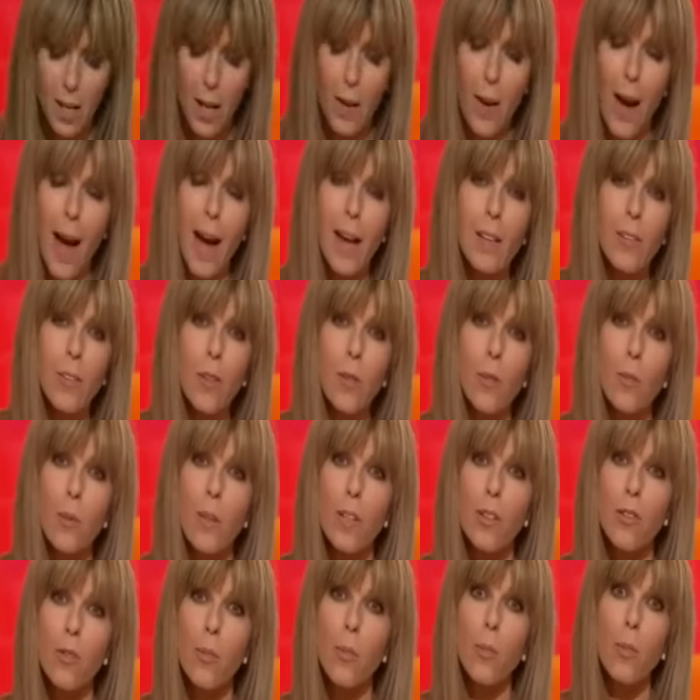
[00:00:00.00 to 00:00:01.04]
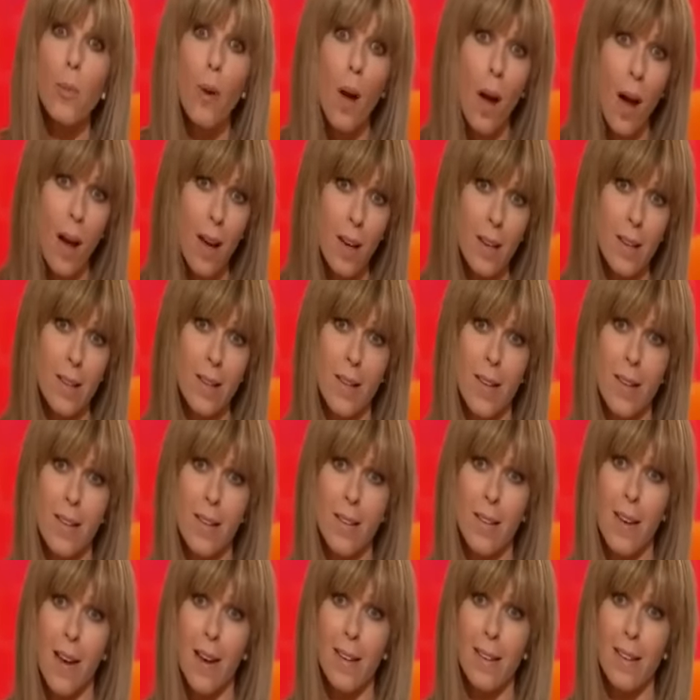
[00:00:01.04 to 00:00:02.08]
Now, actor Richard Briers
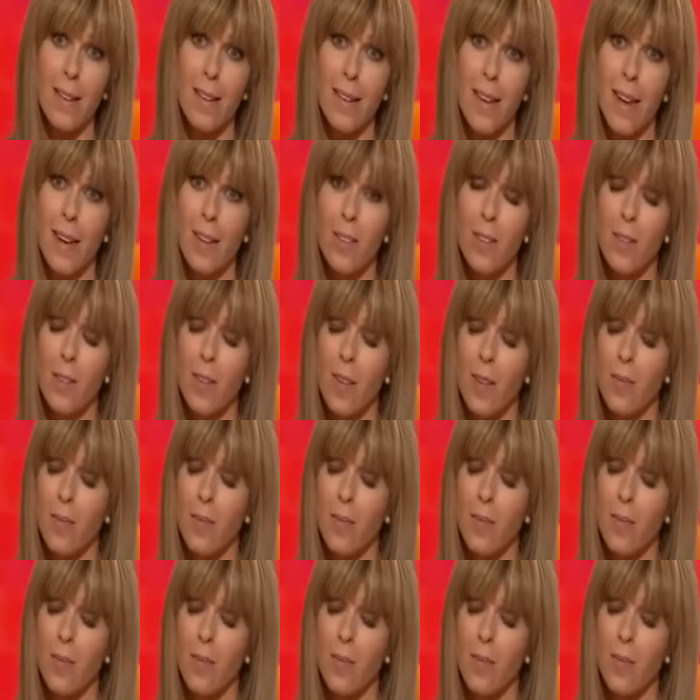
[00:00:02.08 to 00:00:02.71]
has died at the age of